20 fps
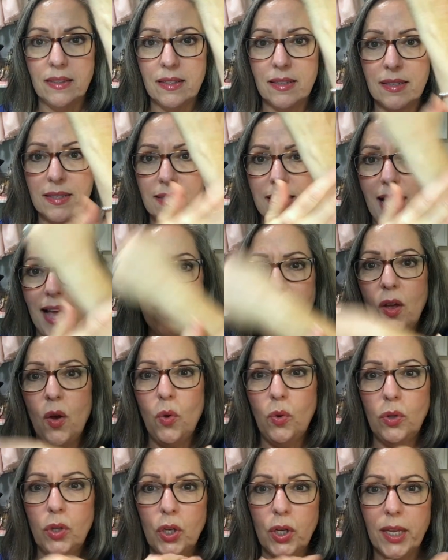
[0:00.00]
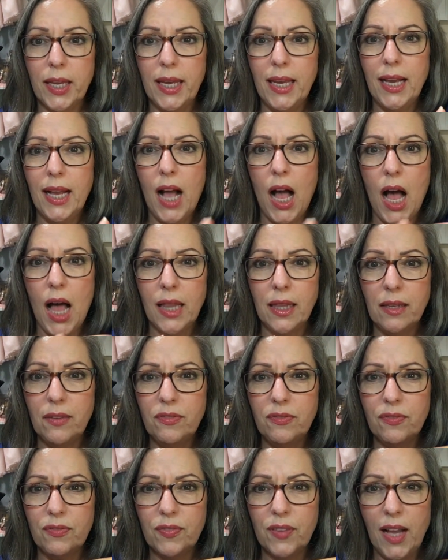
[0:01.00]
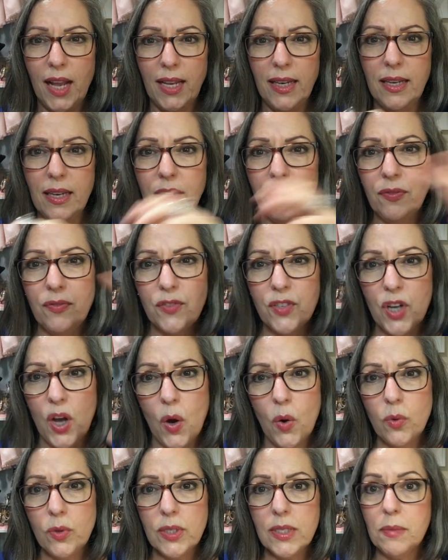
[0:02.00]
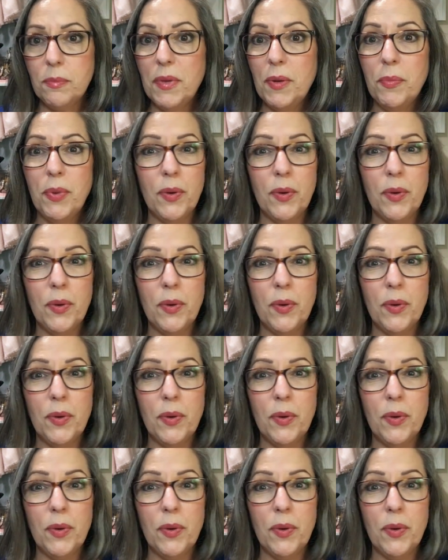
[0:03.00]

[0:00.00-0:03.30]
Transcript: sallow looking olive kind of tone to me,